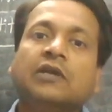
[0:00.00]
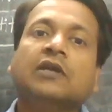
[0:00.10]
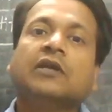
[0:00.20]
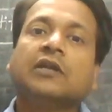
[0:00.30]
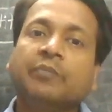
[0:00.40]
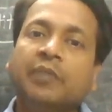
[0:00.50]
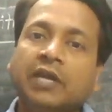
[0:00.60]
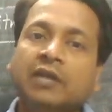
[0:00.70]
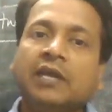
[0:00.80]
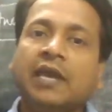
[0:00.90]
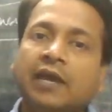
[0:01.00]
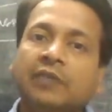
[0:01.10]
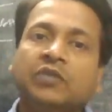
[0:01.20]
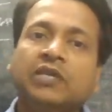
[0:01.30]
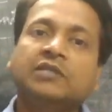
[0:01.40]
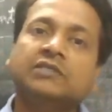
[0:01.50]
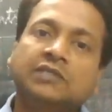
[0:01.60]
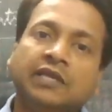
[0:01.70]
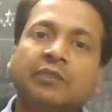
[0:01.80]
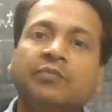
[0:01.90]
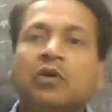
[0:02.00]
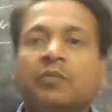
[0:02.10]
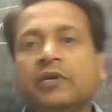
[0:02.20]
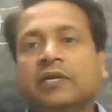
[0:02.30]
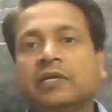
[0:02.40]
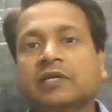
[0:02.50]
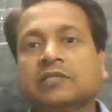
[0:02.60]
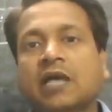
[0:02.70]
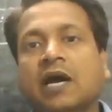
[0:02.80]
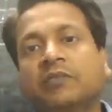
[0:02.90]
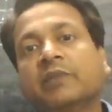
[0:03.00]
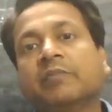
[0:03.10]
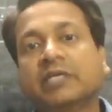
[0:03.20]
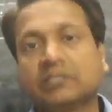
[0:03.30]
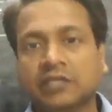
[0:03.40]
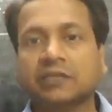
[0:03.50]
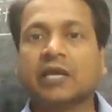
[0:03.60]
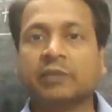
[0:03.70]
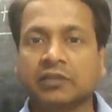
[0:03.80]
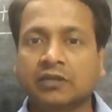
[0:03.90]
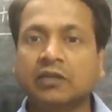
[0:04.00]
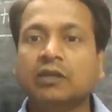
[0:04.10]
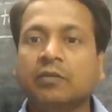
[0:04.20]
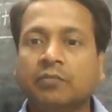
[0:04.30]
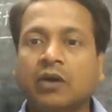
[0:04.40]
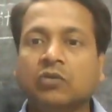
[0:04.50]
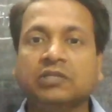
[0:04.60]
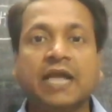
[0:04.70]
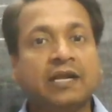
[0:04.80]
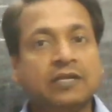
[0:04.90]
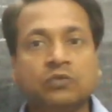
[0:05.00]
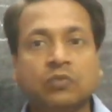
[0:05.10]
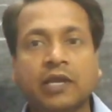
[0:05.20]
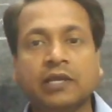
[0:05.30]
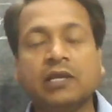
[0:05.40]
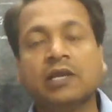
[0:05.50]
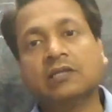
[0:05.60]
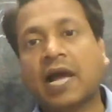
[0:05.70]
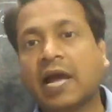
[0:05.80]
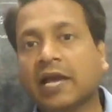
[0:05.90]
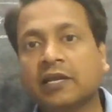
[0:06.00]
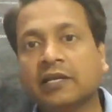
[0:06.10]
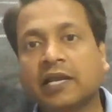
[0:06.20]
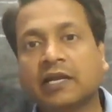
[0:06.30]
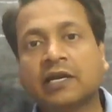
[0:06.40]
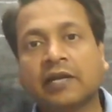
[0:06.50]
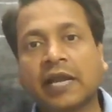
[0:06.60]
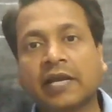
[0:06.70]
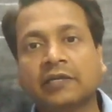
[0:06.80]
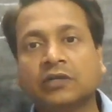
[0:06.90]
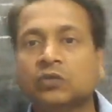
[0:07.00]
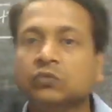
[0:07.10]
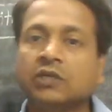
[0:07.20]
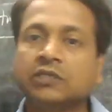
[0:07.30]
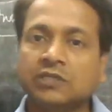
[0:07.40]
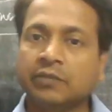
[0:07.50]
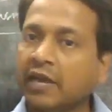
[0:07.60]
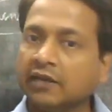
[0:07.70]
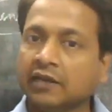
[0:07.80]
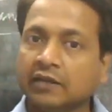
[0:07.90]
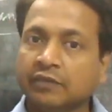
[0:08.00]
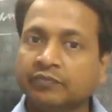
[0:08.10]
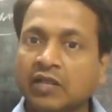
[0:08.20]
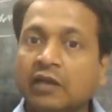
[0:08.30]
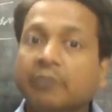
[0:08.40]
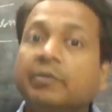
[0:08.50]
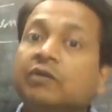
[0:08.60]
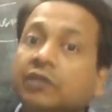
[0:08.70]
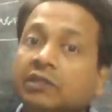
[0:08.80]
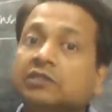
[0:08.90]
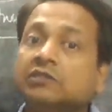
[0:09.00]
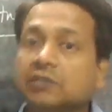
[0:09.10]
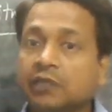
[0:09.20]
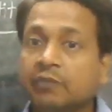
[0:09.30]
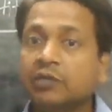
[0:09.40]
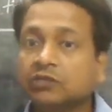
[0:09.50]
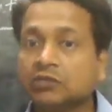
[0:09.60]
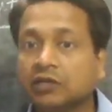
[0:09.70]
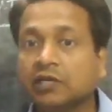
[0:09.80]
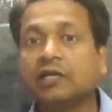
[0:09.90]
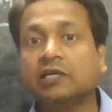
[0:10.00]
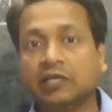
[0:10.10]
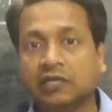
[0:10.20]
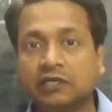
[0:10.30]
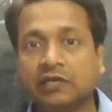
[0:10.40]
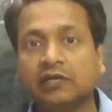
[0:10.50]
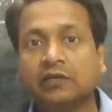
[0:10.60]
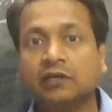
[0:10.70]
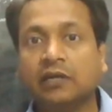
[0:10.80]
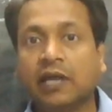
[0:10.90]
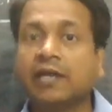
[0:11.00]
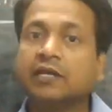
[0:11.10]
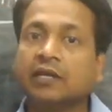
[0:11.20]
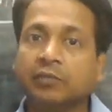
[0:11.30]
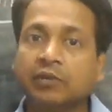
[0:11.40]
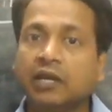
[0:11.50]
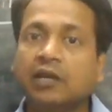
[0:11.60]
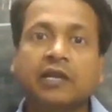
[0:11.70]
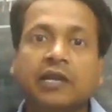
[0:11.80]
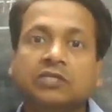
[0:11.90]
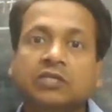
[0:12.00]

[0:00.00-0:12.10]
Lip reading: remain have their same properties after mixing them in the bowl. That is why the iron get attracted towards the magnet. But when the same mixture get heated and a chemical reaction